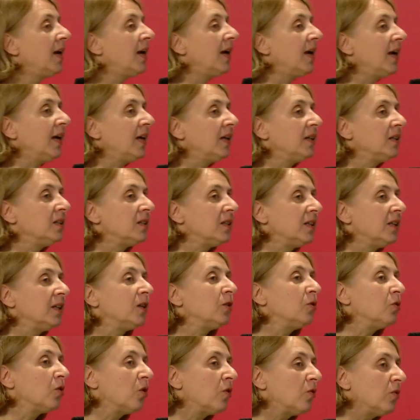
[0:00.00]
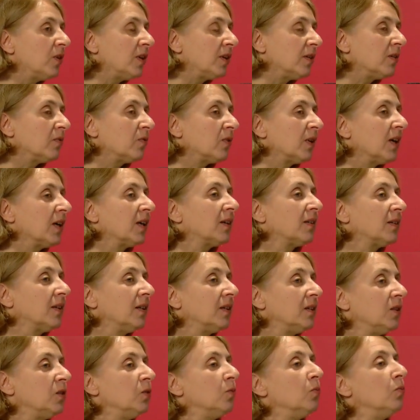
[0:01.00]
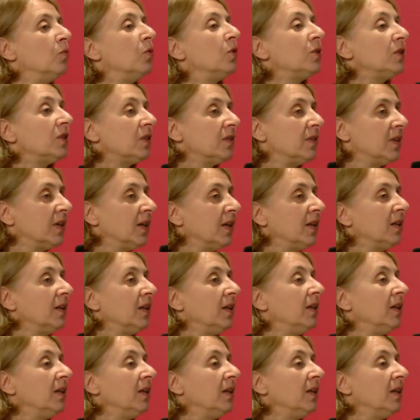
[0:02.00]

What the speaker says: And ignoring the fact that you would then,